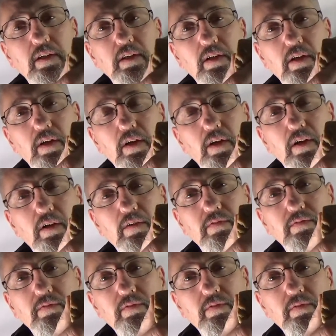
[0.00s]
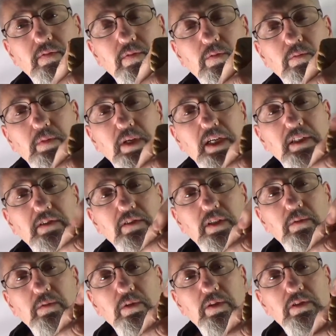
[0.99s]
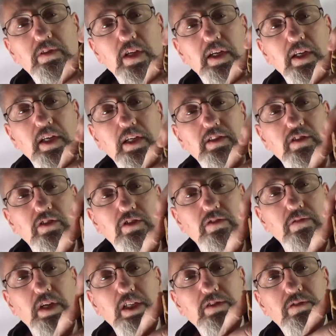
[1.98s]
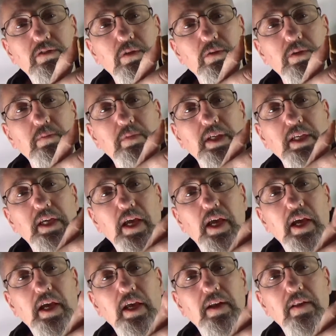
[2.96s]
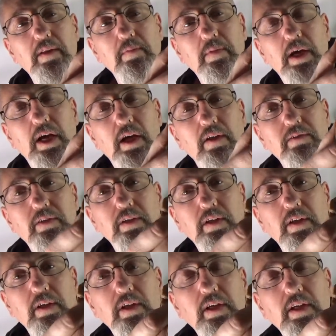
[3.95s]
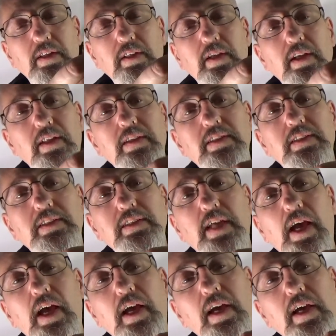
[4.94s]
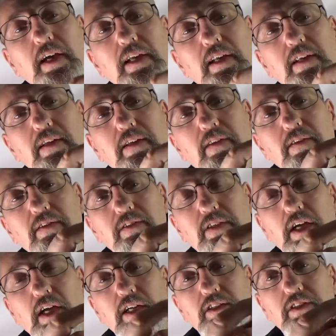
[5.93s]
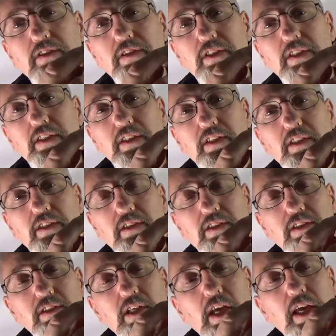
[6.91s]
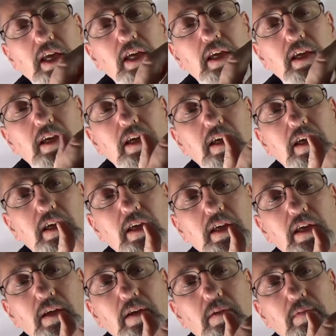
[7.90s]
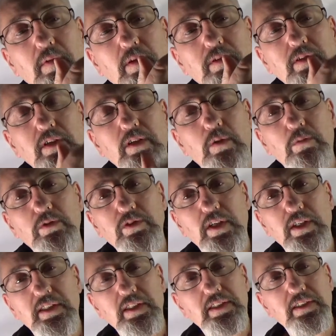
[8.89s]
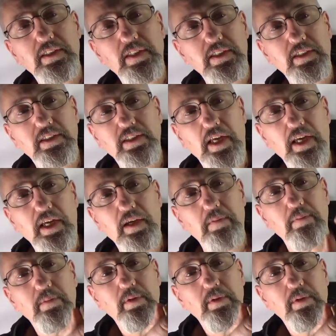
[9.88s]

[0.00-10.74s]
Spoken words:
of basically what looks like an extraterrestrial with a big head and the mouth. Then on the side, there's actually a snake built in, almost like this is a stamp.